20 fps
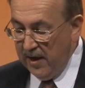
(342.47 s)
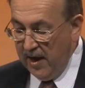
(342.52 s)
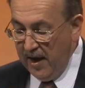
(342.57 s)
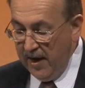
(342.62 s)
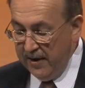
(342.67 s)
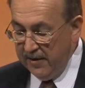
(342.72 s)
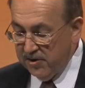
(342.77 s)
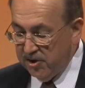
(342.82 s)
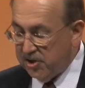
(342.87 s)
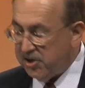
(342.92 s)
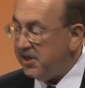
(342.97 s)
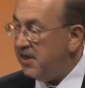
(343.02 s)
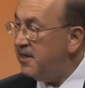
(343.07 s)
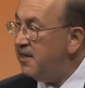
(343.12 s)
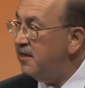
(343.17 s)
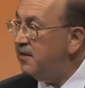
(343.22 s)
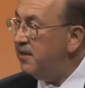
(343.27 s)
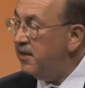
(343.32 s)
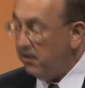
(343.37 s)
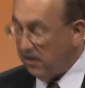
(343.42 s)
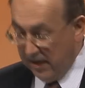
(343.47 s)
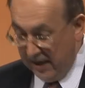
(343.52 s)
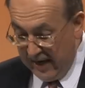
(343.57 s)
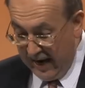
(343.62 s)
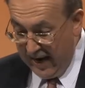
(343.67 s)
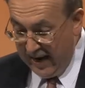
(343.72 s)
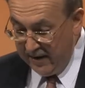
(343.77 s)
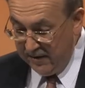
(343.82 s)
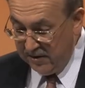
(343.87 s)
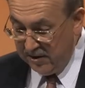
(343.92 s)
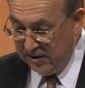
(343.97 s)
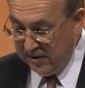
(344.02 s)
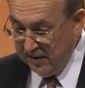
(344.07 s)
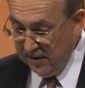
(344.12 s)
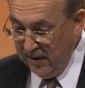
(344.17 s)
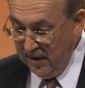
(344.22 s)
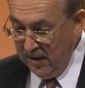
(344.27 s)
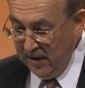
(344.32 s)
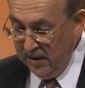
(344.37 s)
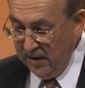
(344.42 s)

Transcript: lines, sitting near gates,